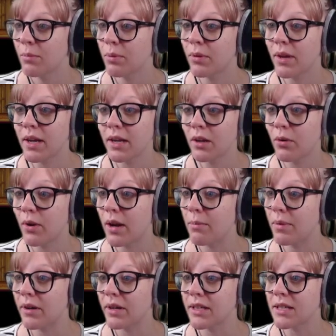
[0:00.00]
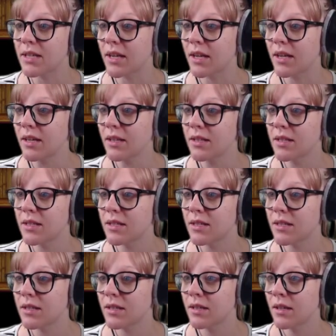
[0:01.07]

Plenty of cranberry seeds